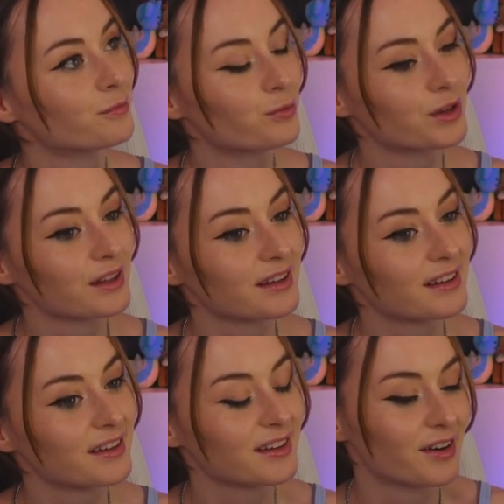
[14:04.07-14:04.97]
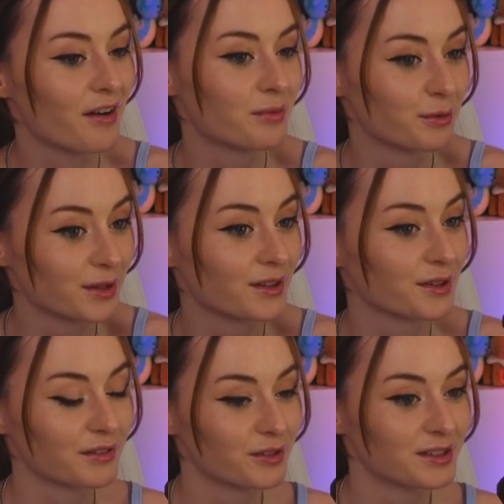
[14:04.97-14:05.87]
really, you know, I've been really
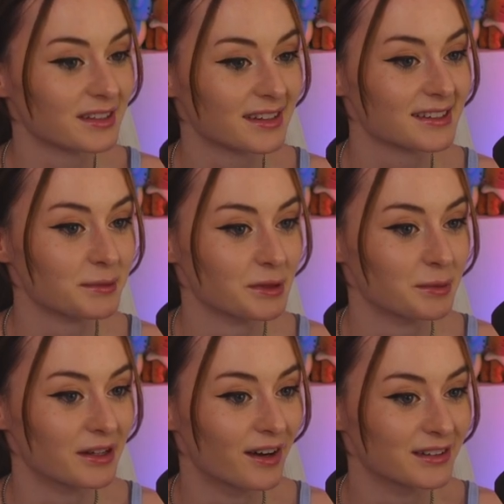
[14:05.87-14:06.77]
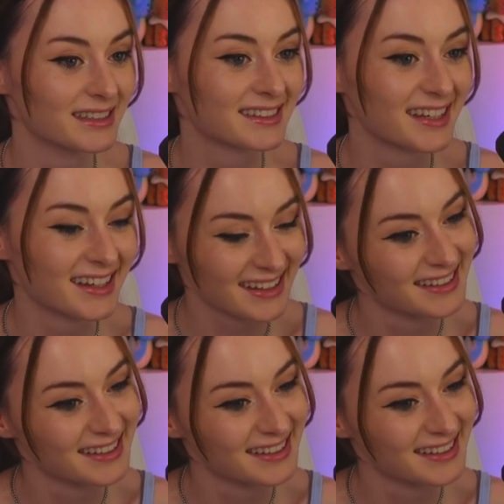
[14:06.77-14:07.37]
looking forward to this. I'm a little bit nervous.